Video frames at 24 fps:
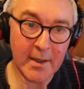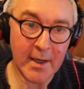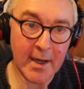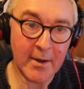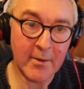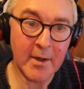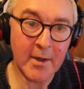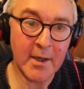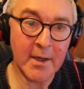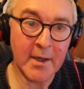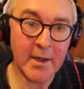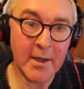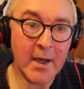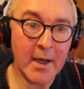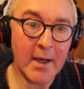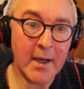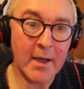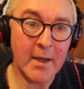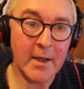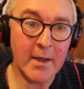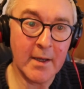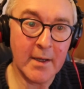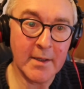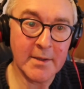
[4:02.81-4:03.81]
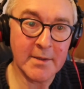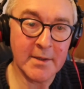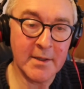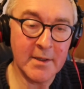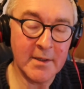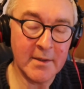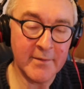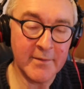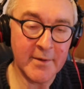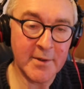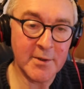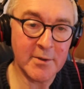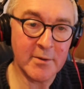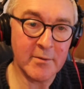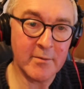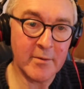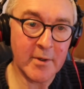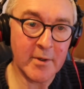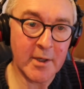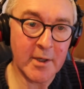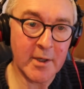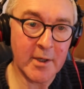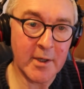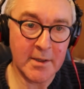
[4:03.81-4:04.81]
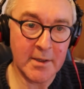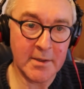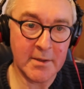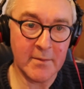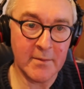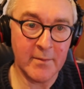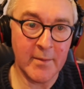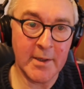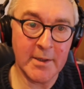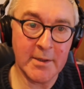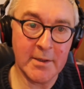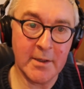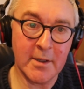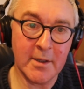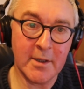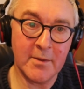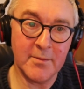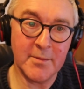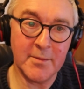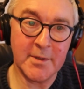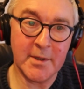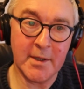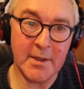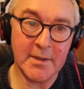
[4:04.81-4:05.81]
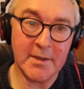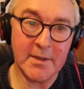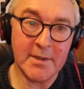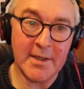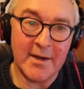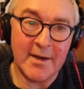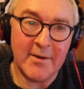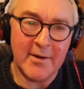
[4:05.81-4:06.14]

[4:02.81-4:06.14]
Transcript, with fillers: And how can I, as an individual, regardless of my circumstances,